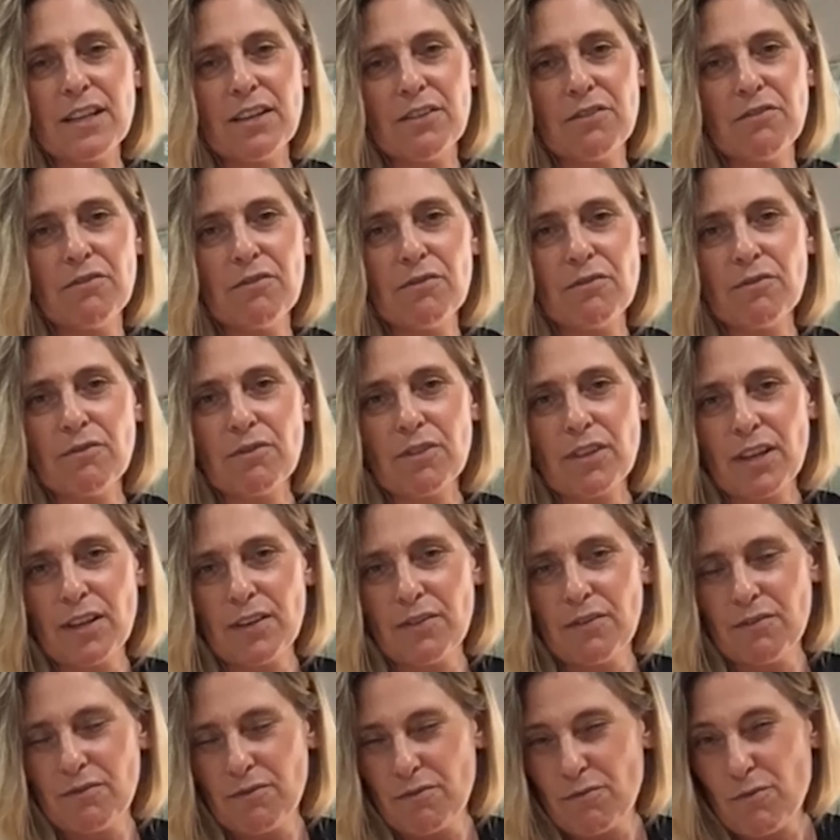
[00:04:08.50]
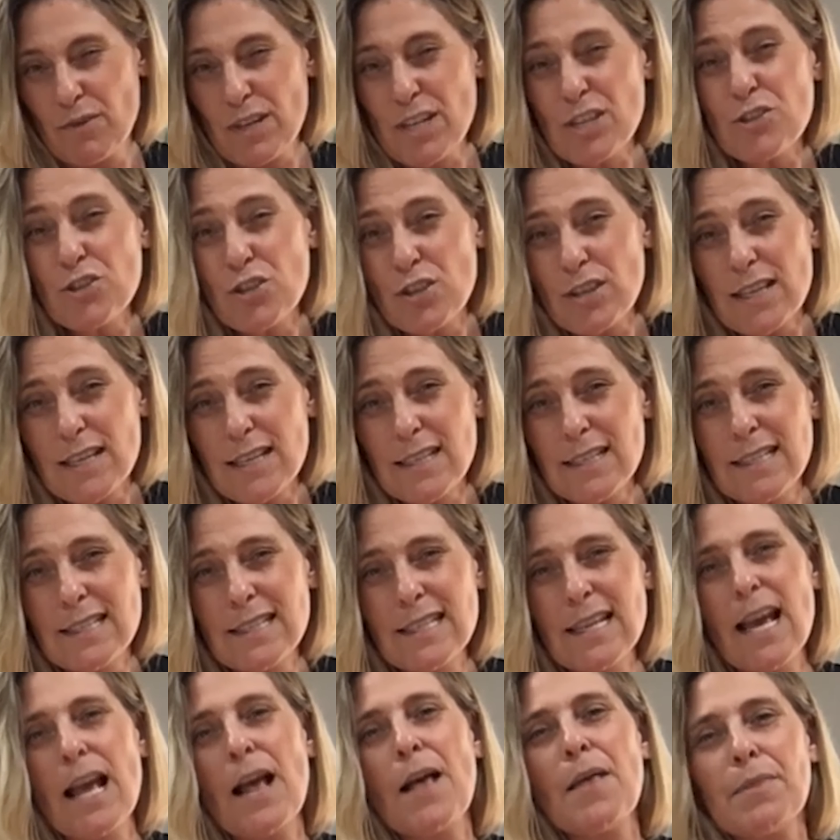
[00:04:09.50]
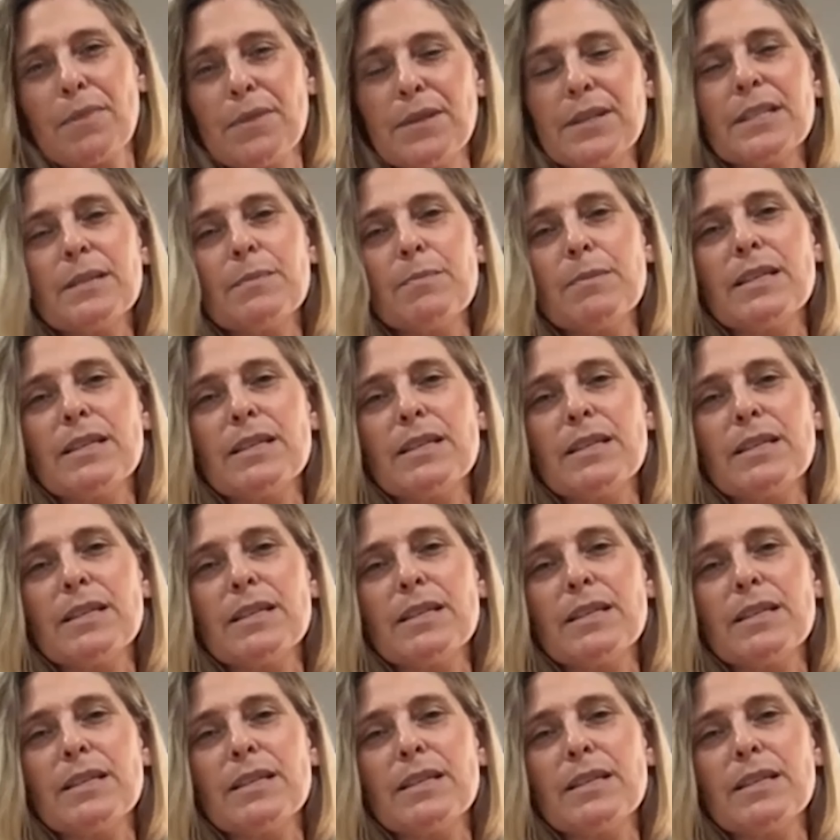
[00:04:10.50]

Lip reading: can reach this